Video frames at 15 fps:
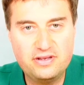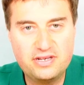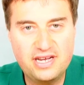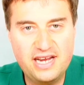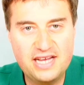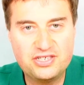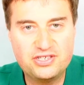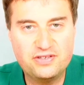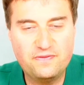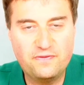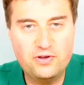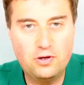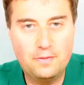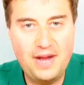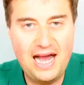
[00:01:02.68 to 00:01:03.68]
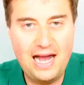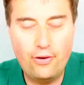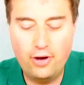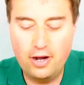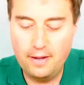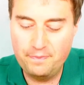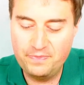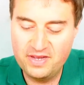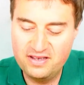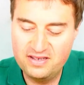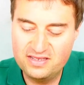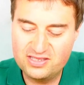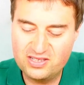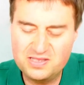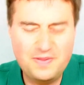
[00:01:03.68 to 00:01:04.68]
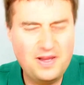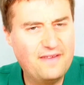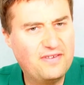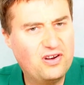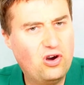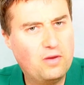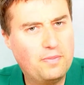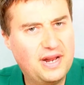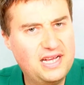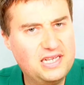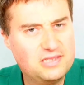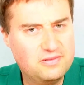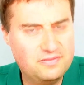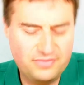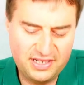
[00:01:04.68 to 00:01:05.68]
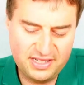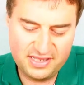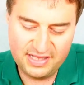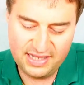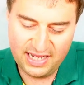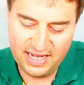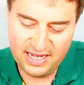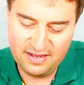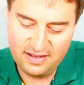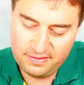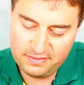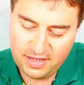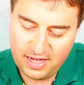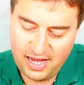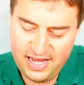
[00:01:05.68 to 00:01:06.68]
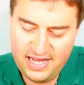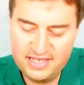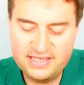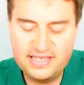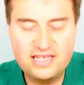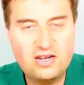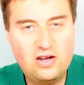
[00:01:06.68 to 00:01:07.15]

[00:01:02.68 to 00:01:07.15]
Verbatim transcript: connection for your power. So it's a bit of an odd placement, but it's there. A heatsink